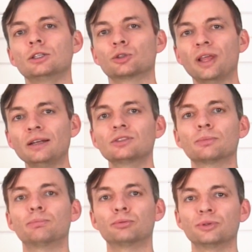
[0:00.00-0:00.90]
So that is a
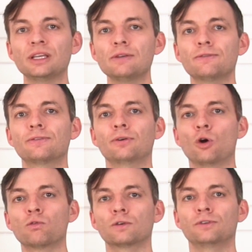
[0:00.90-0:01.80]
brief
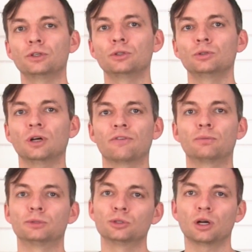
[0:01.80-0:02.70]
overview of
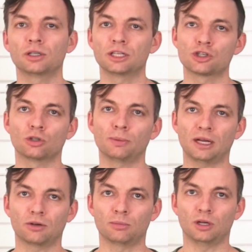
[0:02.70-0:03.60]
the Brewha Digital
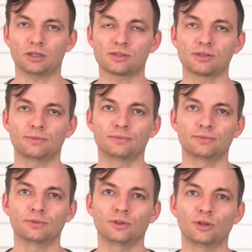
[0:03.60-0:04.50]
Power Box.
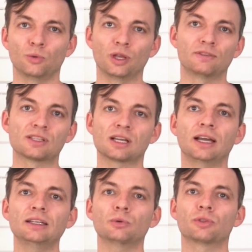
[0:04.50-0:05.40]
We have
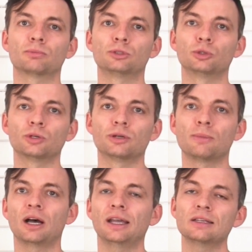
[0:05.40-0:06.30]
designed it with the brewer in
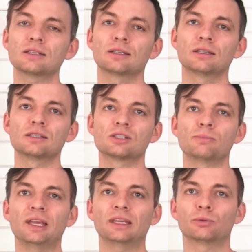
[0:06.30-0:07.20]
mind to
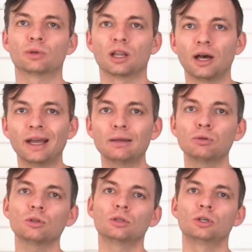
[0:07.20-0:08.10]
make it
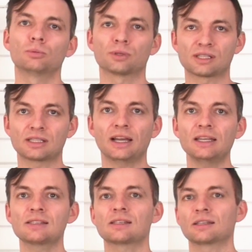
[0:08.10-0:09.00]
reliable,
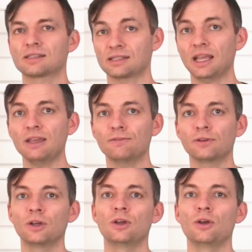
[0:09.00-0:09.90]
precise,
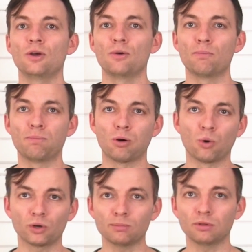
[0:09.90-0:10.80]
safe,
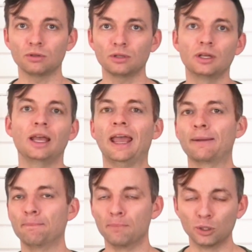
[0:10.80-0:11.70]
portable,
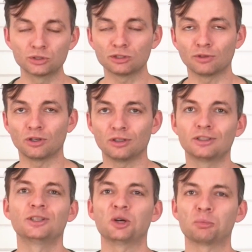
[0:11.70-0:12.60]
and most of
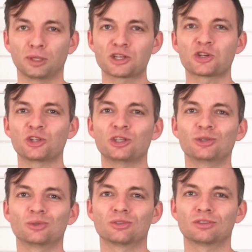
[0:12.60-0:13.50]
all, a pleasure to
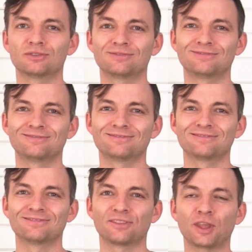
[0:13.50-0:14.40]
use.
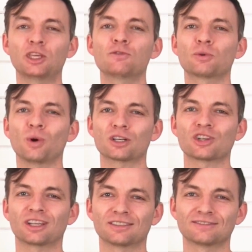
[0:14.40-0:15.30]
Thank you for
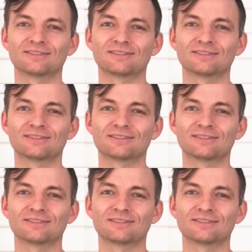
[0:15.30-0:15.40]
watching.